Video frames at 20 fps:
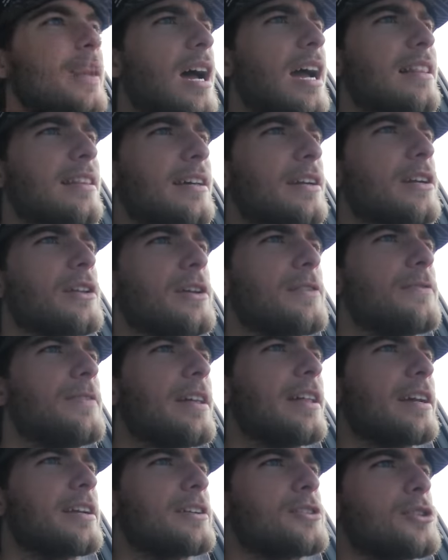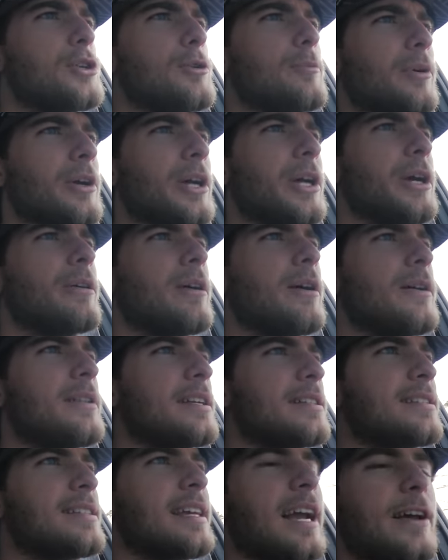I literally feel like a superhero in
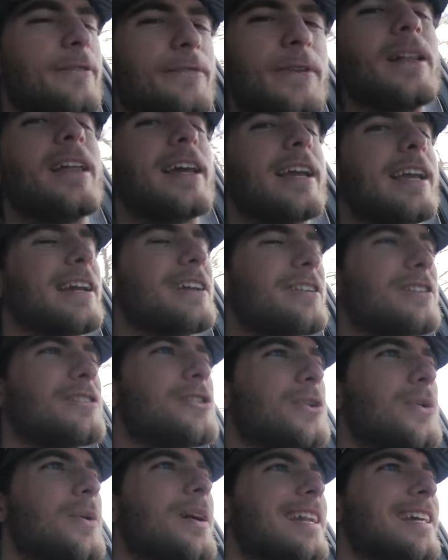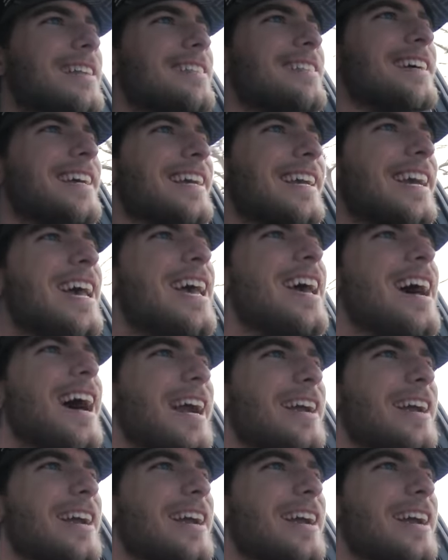this thing. I feel like it can do anything.